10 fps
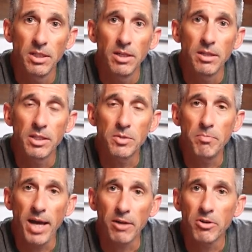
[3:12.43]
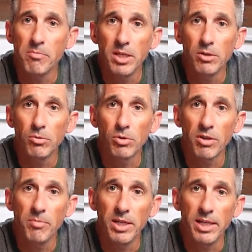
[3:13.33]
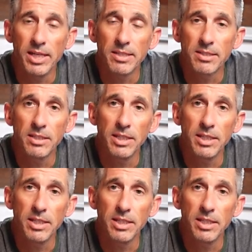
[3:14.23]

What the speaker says: This battery meter will give me an instant